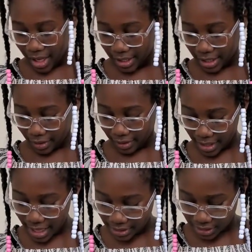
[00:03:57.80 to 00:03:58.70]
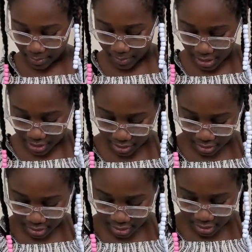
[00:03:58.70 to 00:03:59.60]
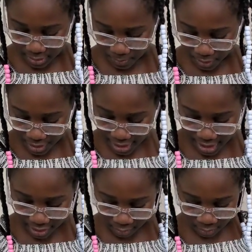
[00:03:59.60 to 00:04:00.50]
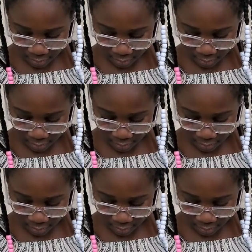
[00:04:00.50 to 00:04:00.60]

Now let's put it in.